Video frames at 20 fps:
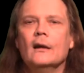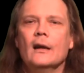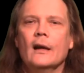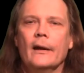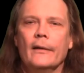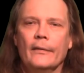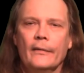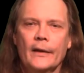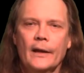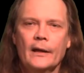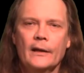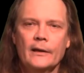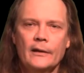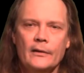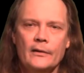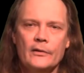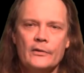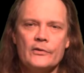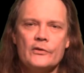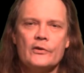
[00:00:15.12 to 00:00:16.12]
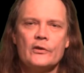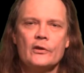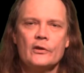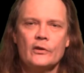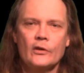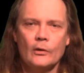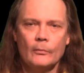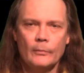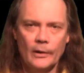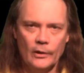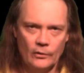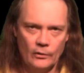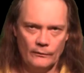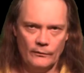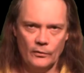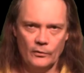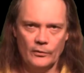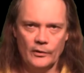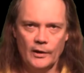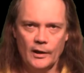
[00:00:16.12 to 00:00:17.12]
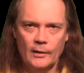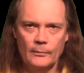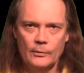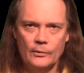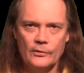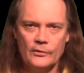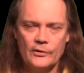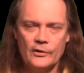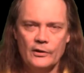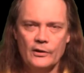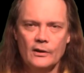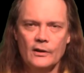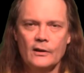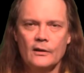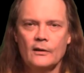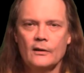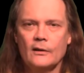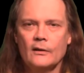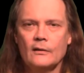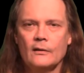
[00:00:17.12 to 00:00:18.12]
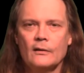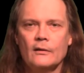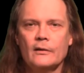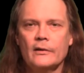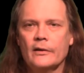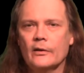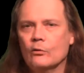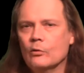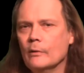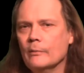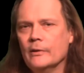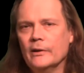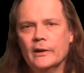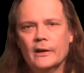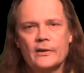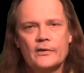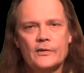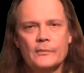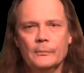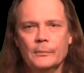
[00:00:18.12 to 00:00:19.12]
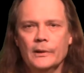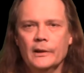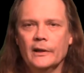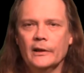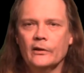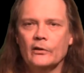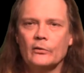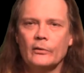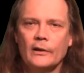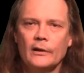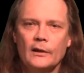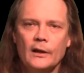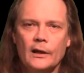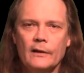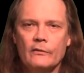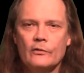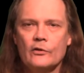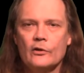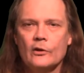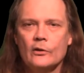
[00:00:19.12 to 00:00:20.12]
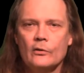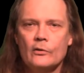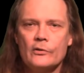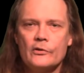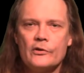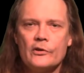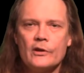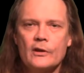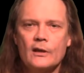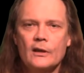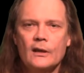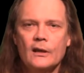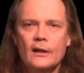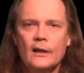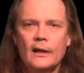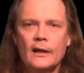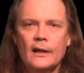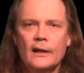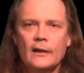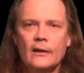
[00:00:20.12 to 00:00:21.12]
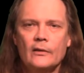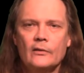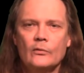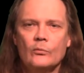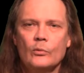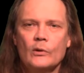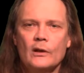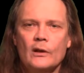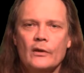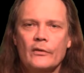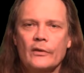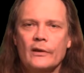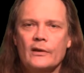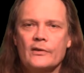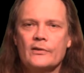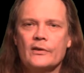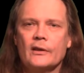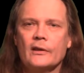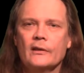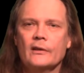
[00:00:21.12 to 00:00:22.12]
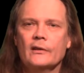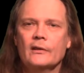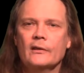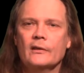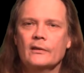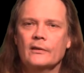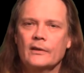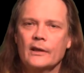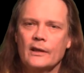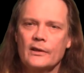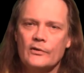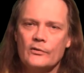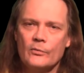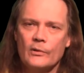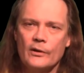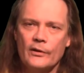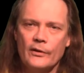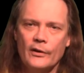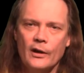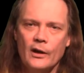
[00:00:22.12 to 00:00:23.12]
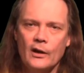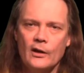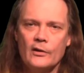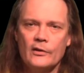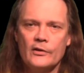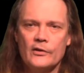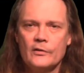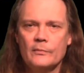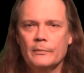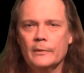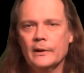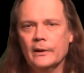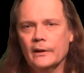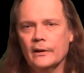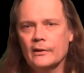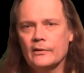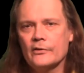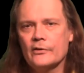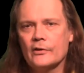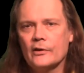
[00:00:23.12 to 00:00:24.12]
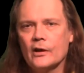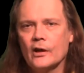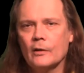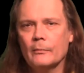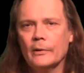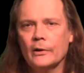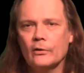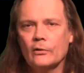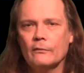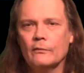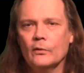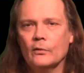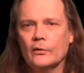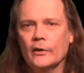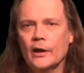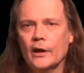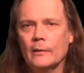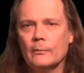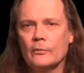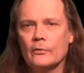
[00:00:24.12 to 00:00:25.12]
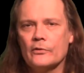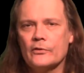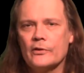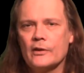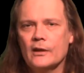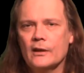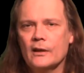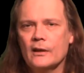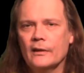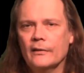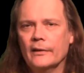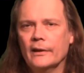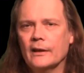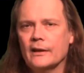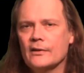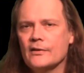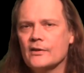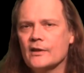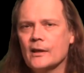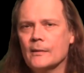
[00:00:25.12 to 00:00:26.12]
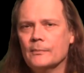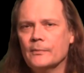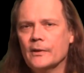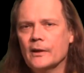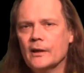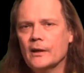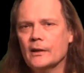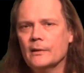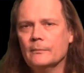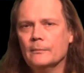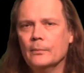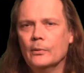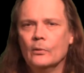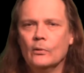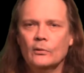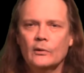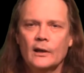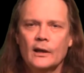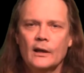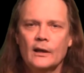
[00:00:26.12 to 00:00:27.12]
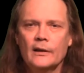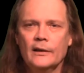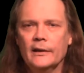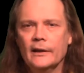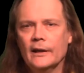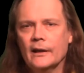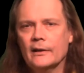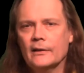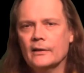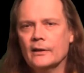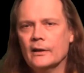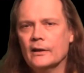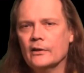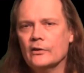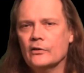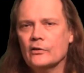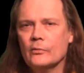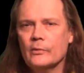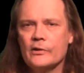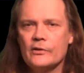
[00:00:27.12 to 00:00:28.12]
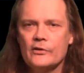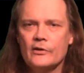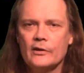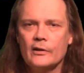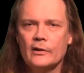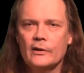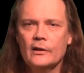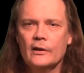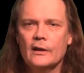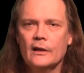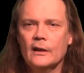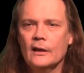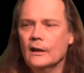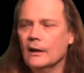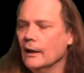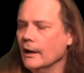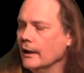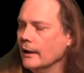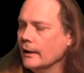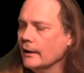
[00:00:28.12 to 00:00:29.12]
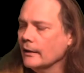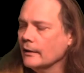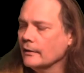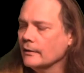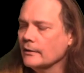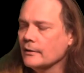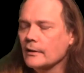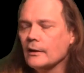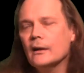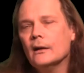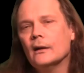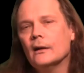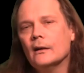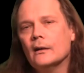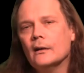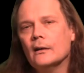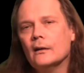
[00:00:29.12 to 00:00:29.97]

and that is your microphone cables. The equipment takes a beating during live shows, and one of the things that takes one of the hardest beatings are microphone cables. They get stepped on, pulled on, yanked on, twisted, and uh,